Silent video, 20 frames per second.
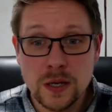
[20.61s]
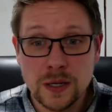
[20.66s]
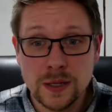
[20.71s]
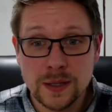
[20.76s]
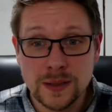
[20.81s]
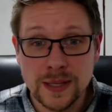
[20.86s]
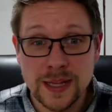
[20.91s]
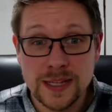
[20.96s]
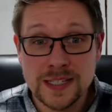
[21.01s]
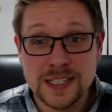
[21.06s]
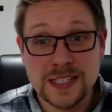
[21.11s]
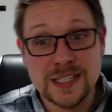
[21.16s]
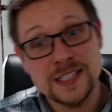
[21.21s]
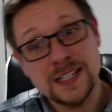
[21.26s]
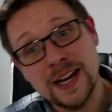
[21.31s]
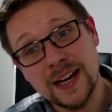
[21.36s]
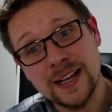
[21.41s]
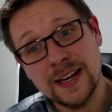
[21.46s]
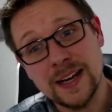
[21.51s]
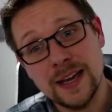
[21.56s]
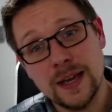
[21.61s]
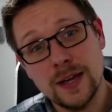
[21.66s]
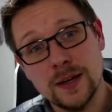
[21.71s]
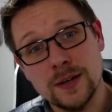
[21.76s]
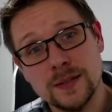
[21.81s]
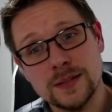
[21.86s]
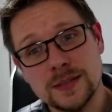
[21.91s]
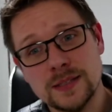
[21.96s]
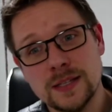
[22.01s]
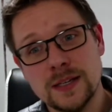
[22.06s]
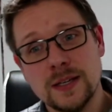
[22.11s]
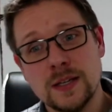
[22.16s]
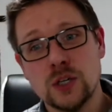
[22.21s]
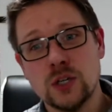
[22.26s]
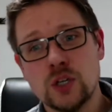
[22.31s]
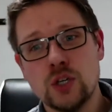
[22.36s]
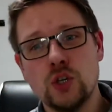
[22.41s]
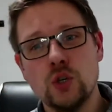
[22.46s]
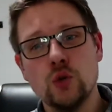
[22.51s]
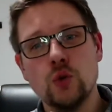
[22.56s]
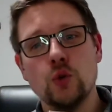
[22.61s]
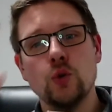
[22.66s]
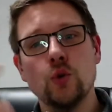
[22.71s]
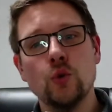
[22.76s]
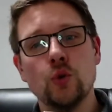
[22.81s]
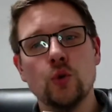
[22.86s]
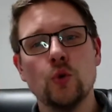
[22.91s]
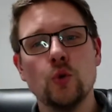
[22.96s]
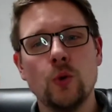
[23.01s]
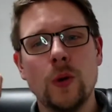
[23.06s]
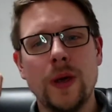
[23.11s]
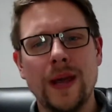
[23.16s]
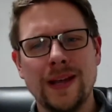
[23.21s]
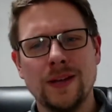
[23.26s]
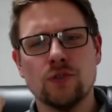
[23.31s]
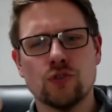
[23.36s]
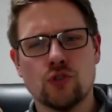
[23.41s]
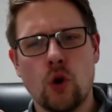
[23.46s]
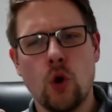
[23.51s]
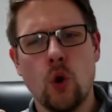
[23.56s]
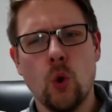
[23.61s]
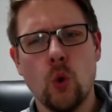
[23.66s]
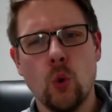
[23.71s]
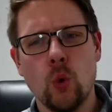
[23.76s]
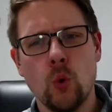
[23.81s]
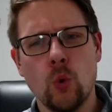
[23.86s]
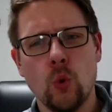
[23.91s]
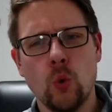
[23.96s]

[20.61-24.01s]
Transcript: Let's check it out. Cue intro.